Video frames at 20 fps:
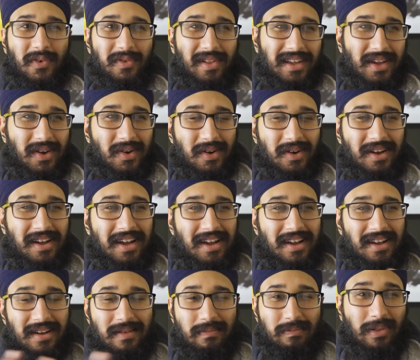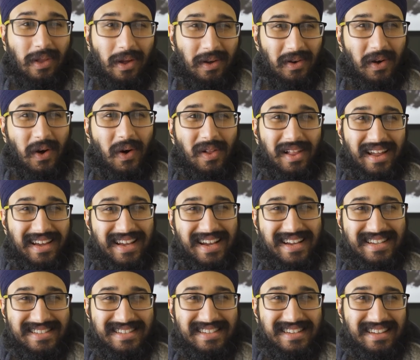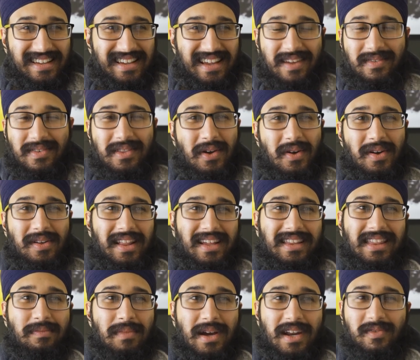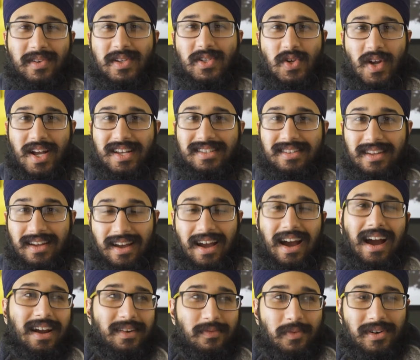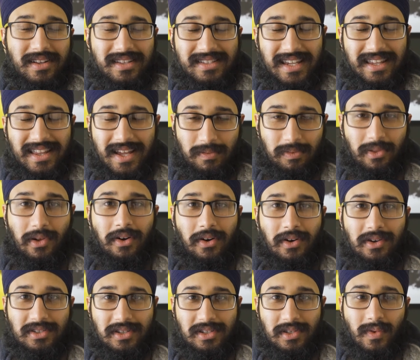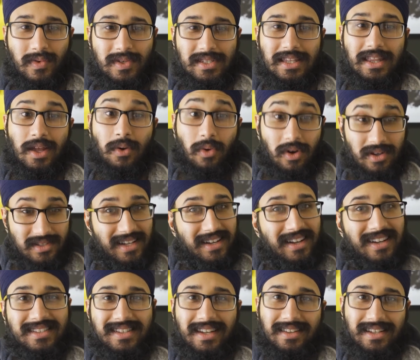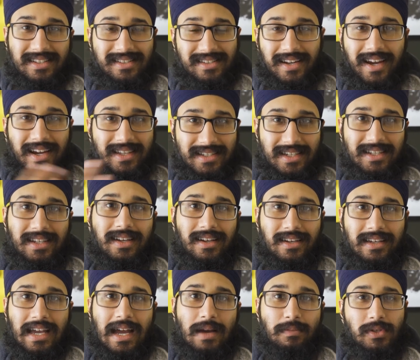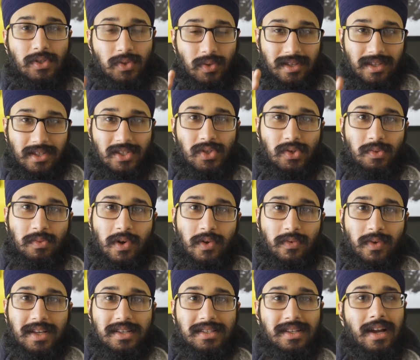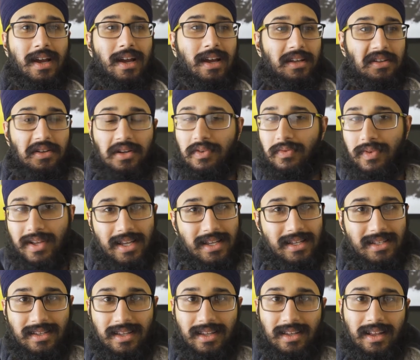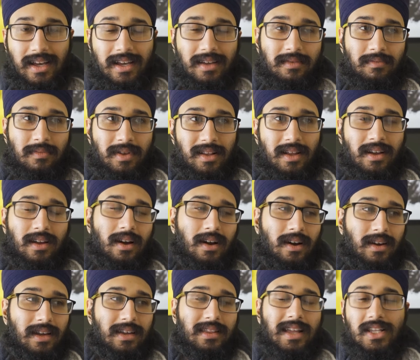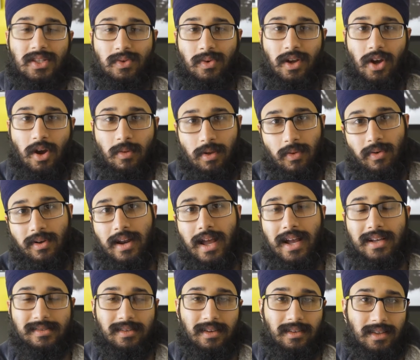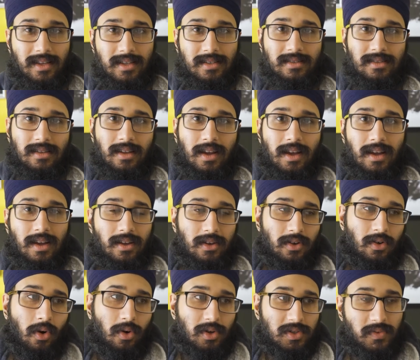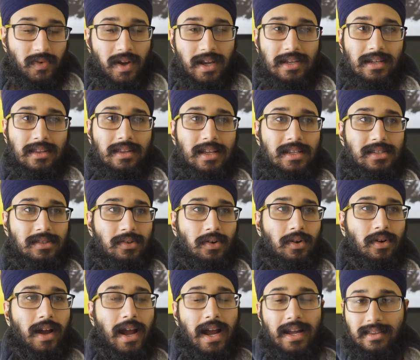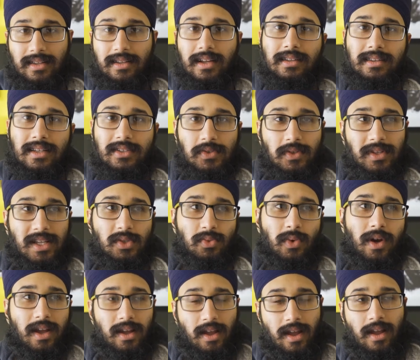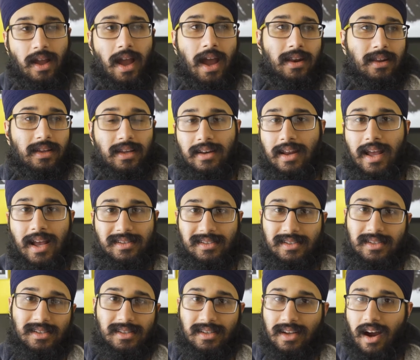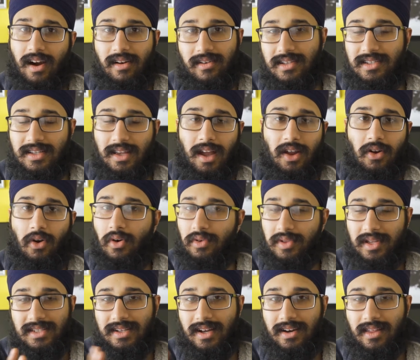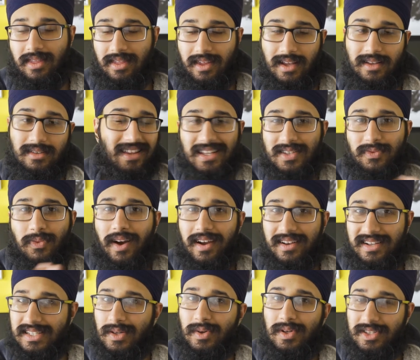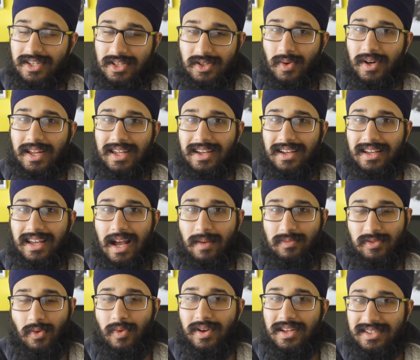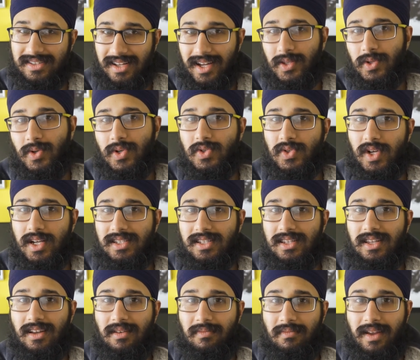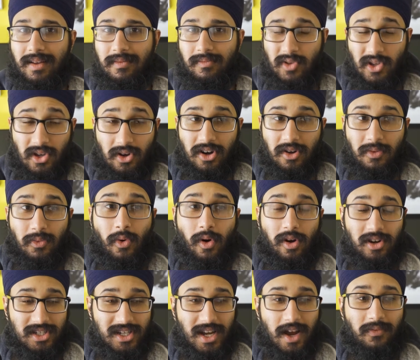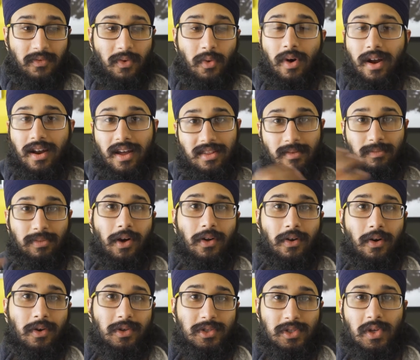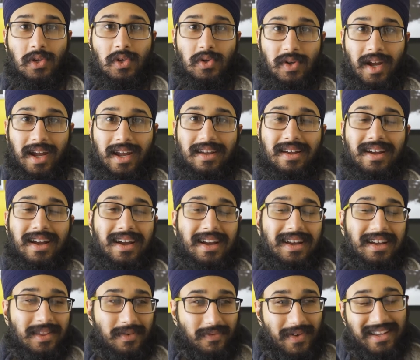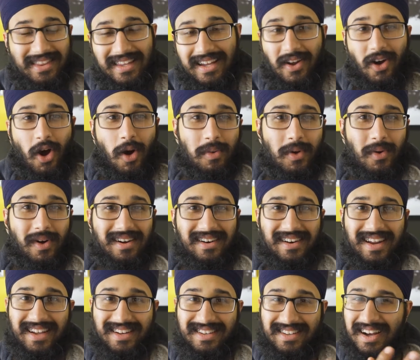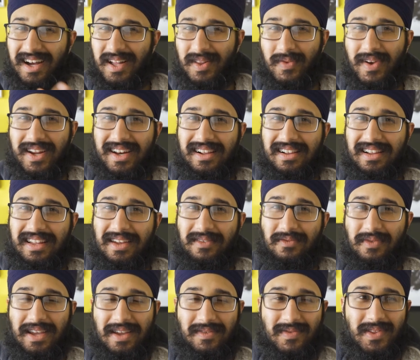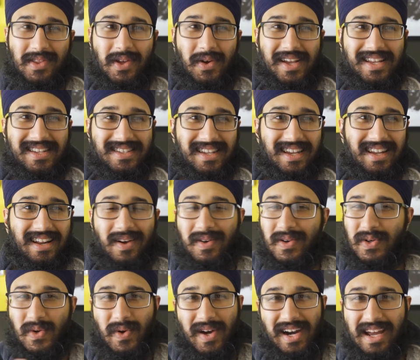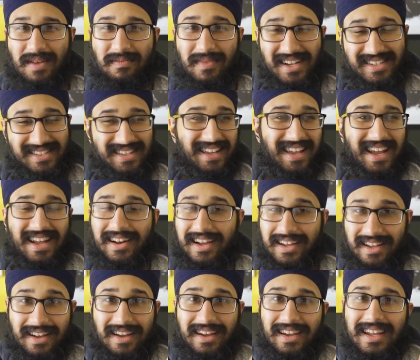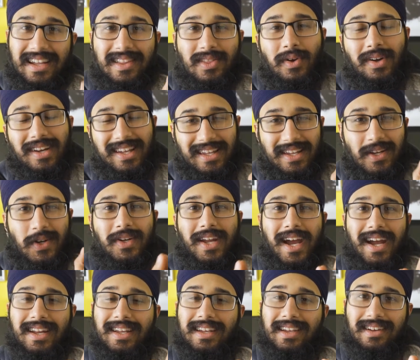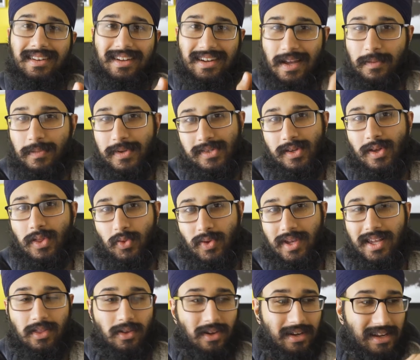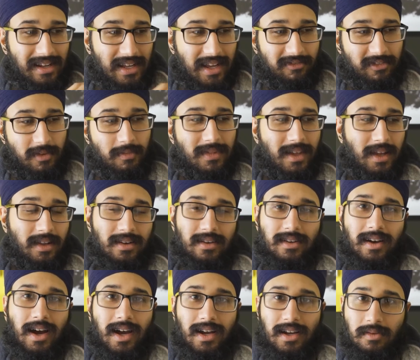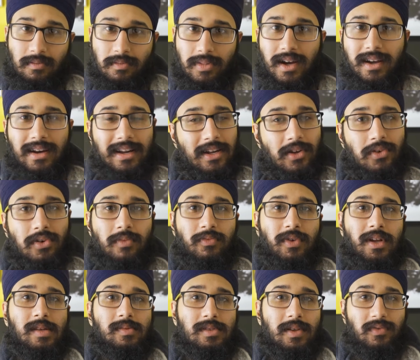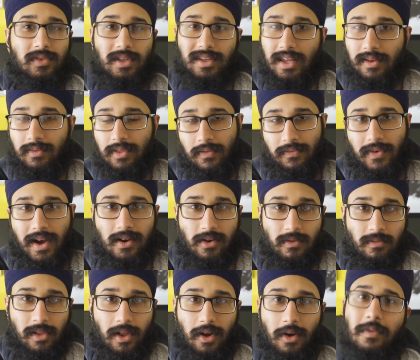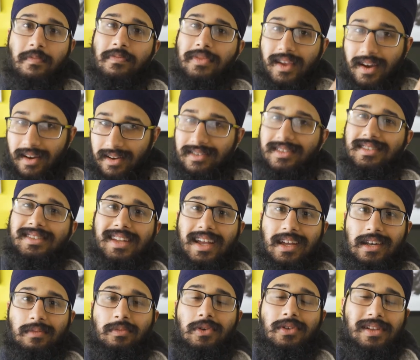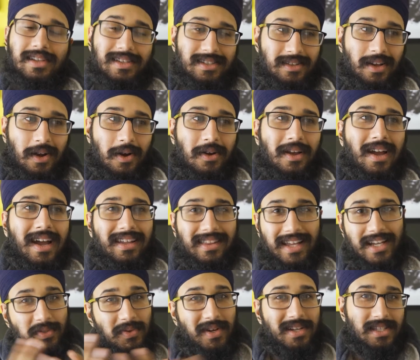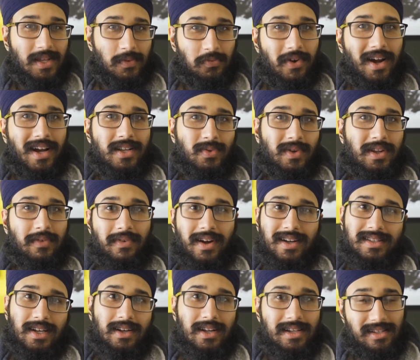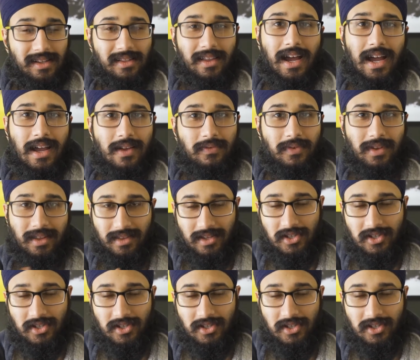of like a plot hole, I guess. Even though like they might have addressed, I wouldn't say they're plot holes because obviously there was, like I said, this 19 year gap between the two movies. You could have easily like been like, oh, okay, that's why Obi Wan acts like this, calls Vader this, or acted like this, or that's why Anakin has a scar on his head. All these kind of things. That's fine because there was this 20 year gap. So when you start to address them, you got to watch out for what other plot holes you create the fact that Obi-Wan let Darth Vader live, even though he said, I'll do what I must. Again, like, he thought he killed Anakin in episode 3. He thought he left him there to die, to burn, and he couldn't bring himself to give the final blow. Understandably so. That's why he's surprised when he finds out he's alive in